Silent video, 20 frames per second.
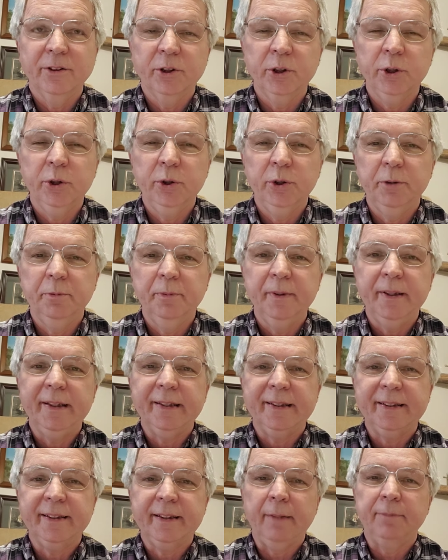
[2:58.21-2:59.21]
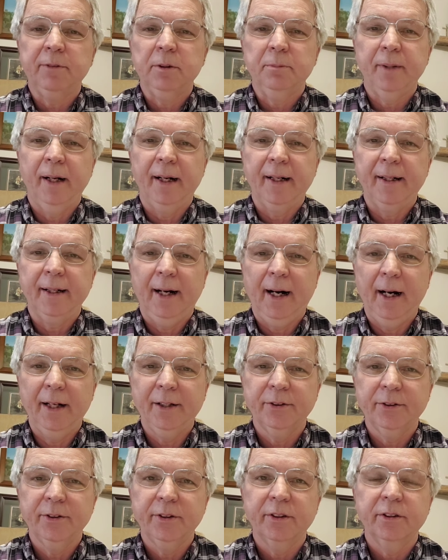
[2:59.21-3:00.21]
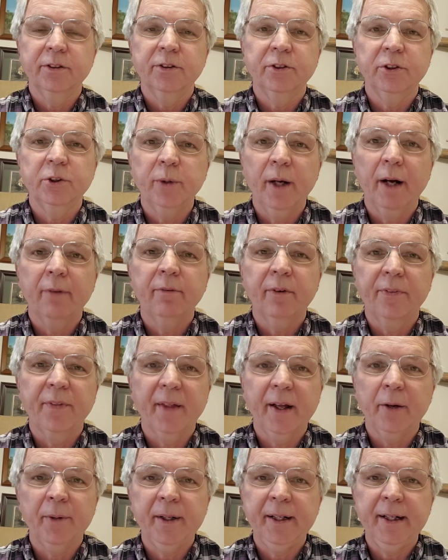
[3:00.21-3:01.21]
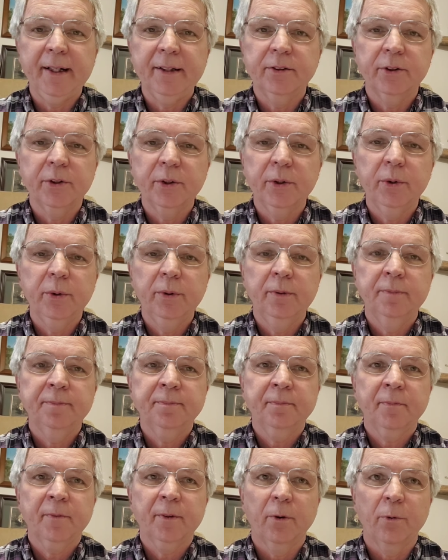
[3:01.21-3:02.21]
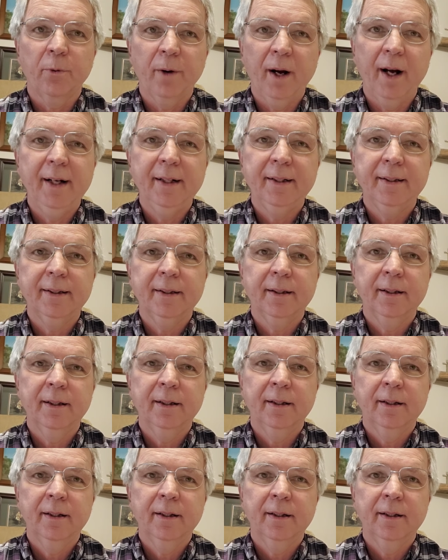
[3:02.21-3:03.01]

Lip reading: do to be accepted by God is to do everything we need to do right.